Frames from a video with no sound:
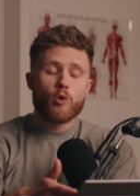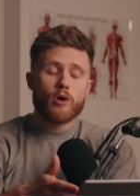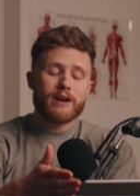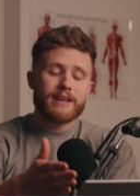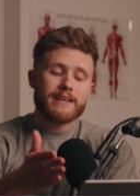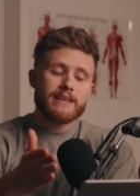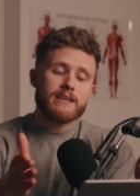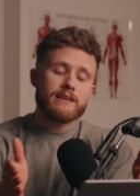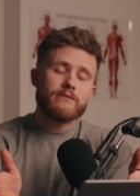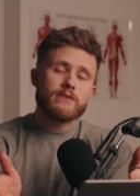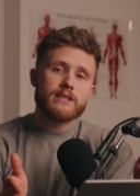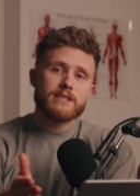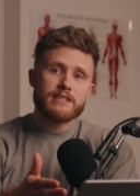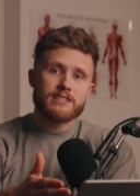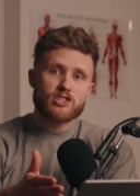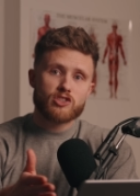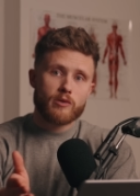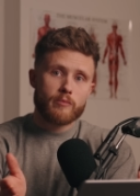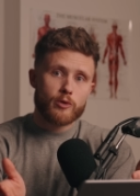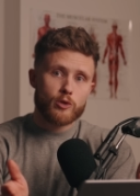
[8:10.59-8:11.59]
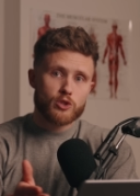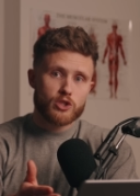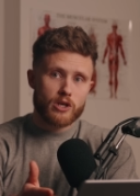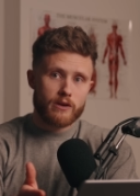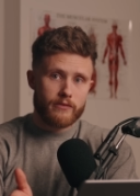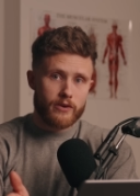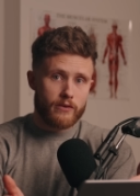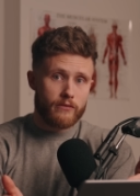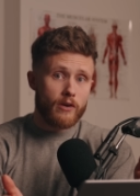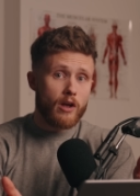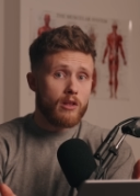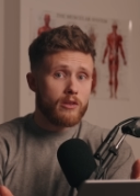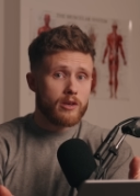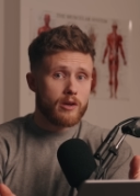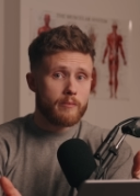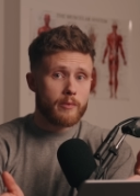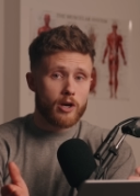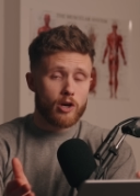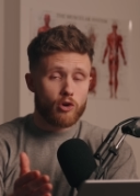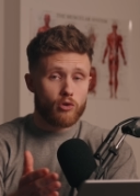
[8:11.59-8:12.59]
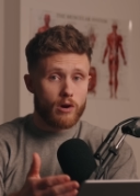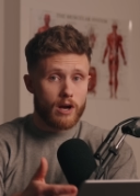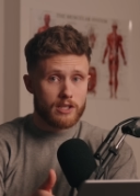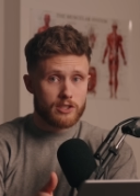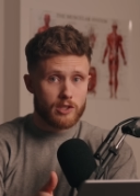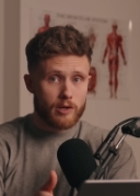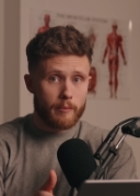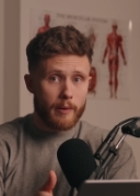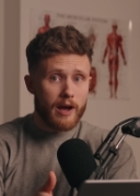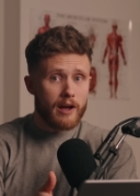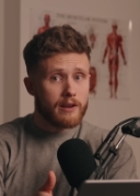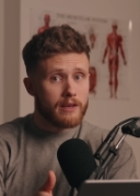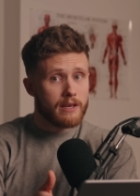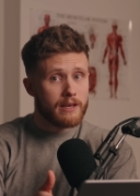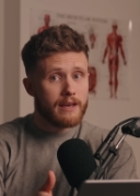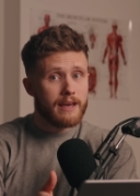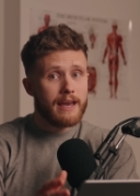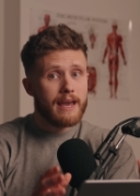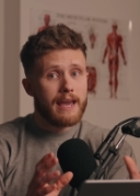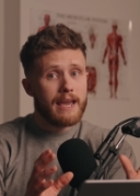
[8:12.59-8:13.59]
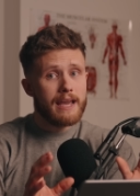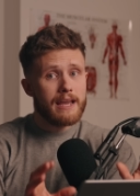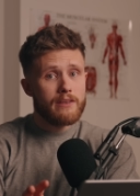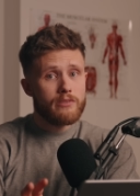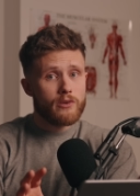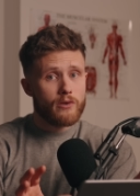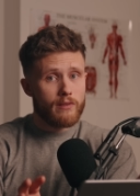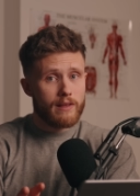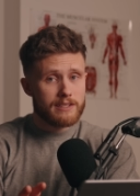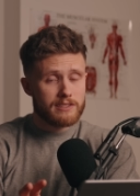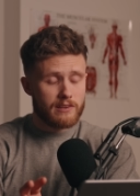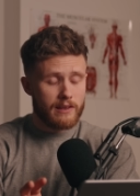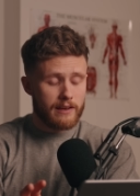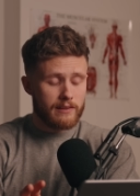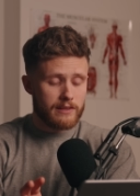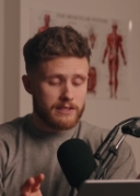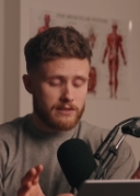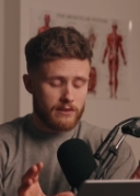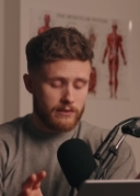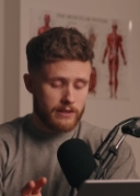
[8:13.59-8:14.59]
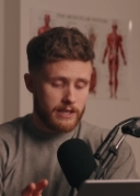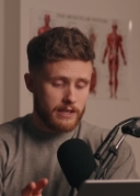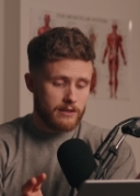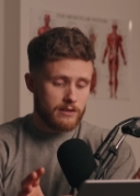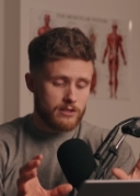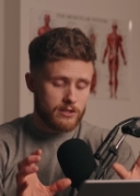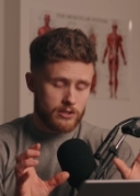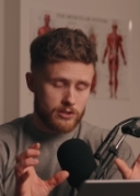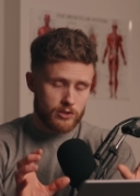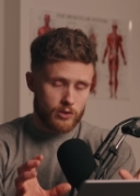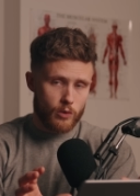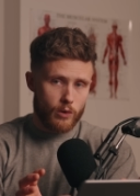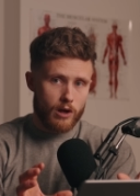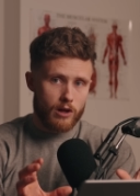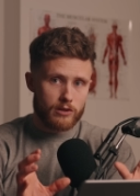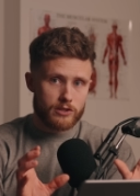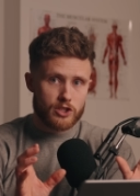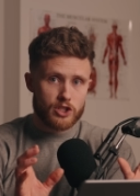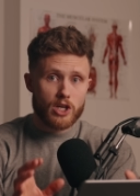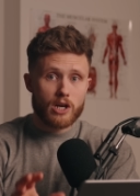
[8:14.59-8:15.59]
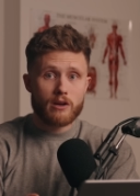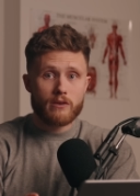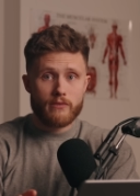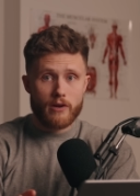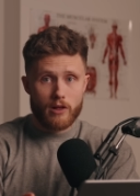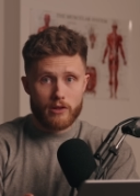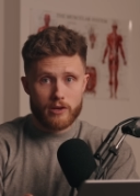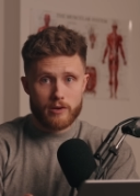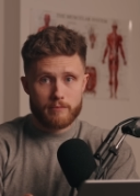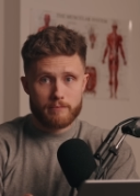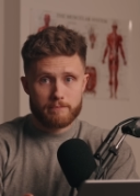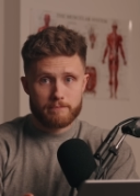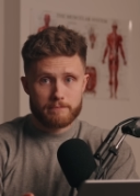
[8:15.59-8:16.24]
more even distribution of your volume across your body, and they're less likely to lead to so-called junk volume.